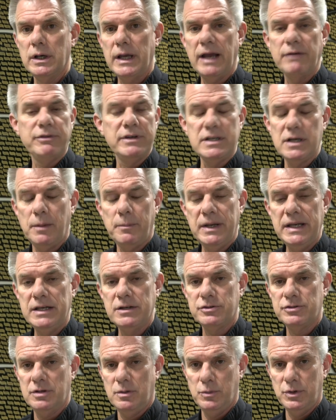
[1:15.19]
Every time I
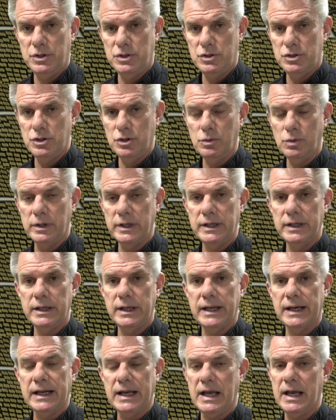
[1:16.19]
hear someone do it,
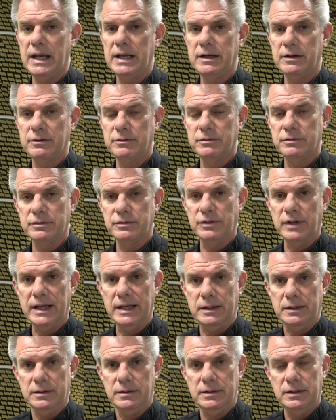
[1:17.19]
it kind of is like,